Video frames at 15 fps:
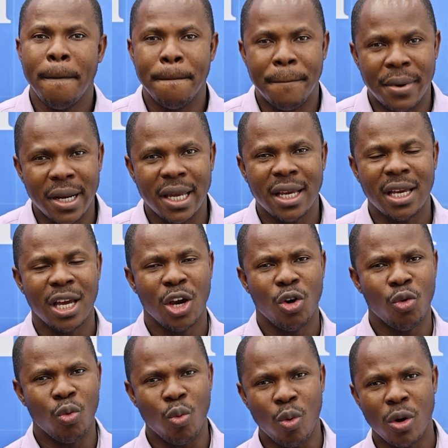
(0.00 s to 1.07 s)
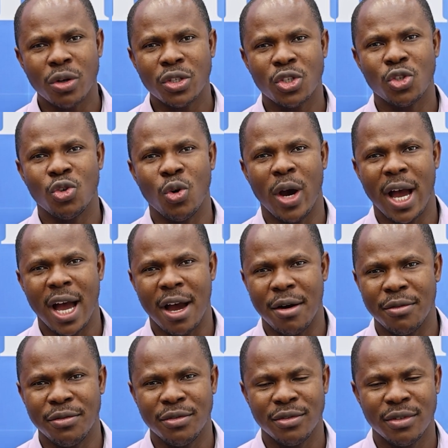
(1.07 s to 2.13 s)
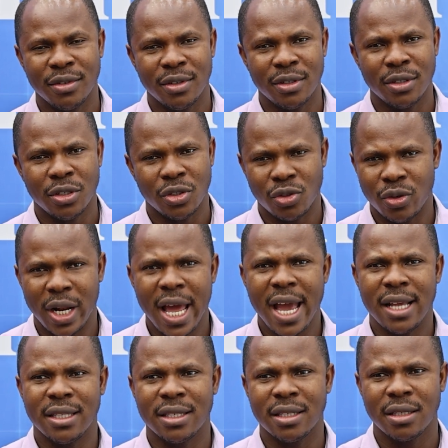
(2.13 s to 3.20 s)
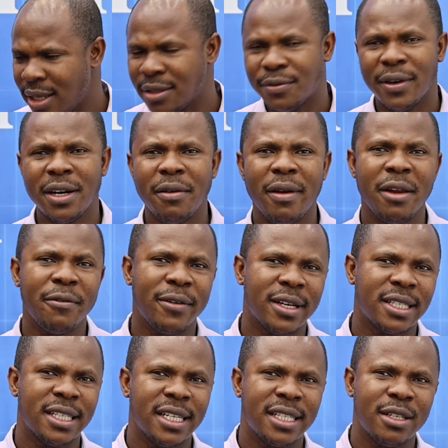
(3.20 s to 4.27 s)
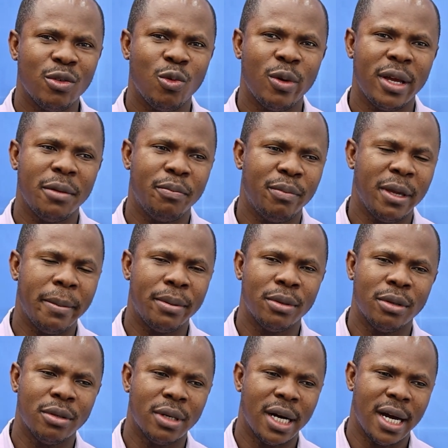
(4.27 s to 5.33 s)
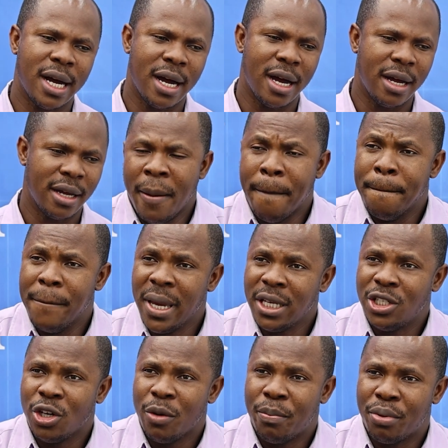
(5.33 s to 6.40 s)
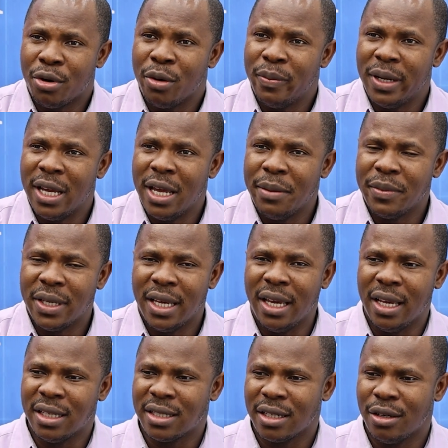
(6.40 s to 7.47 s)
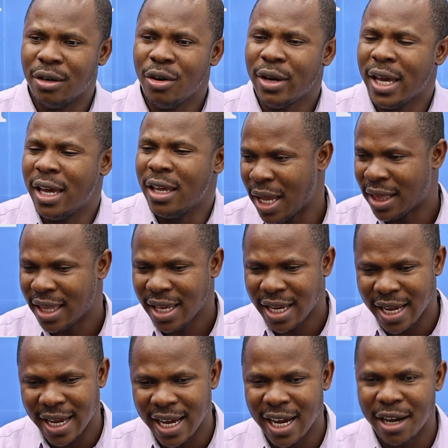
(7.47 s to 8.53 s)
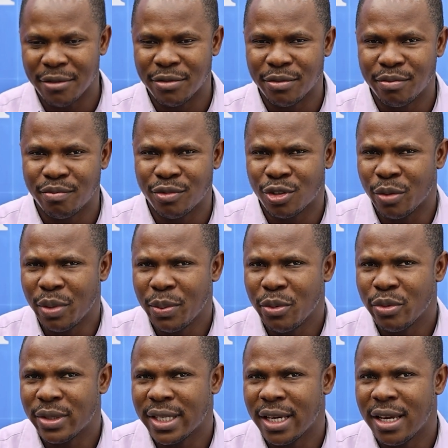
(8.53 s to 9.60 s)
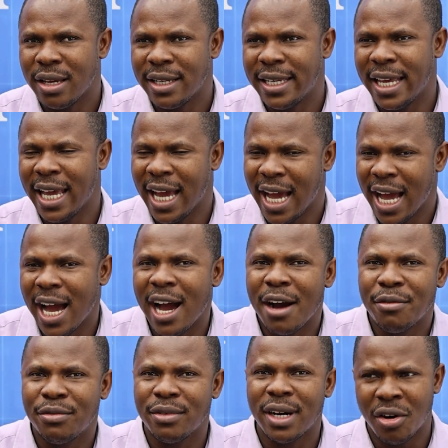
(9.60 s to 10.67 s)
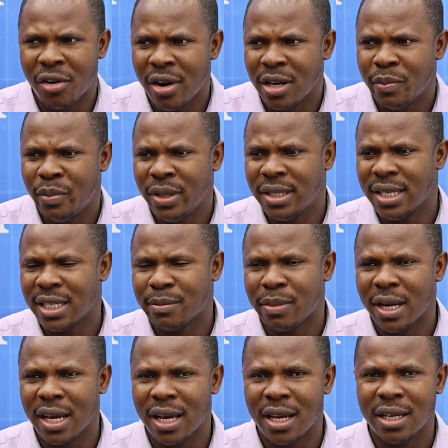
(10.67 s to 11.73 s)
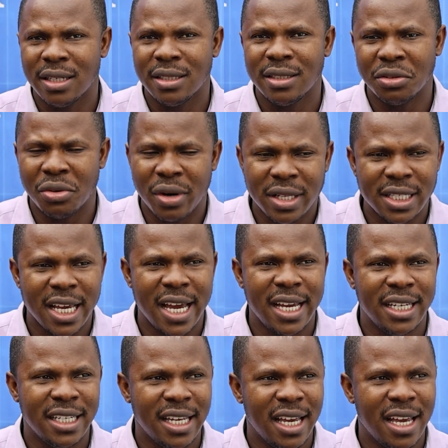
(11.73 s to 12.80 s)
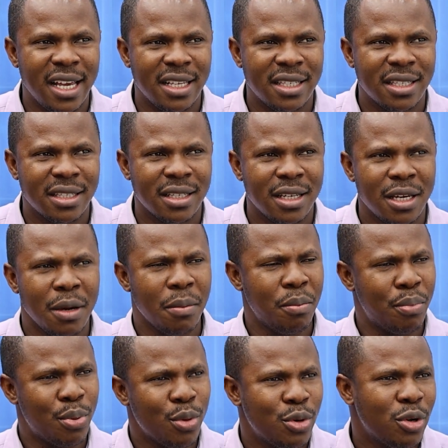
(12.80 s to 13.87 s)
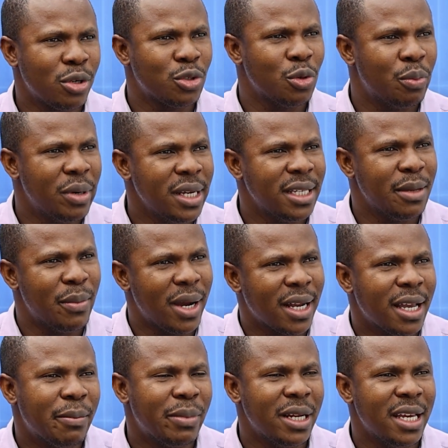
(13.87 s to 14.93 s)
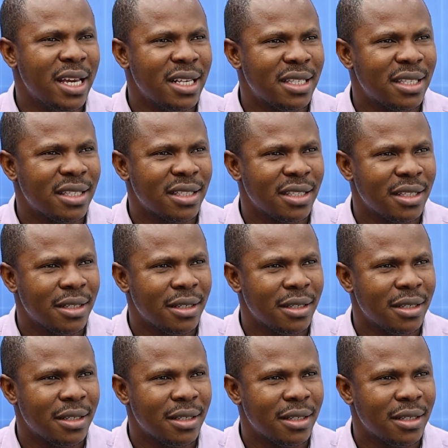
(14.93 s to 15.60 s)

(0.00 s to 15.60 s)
bring what you have to light. It's very, very fascinating when people major problem is, okay, I think I have, some people will say they have great business plan, great ideas, product to bring the marketplace,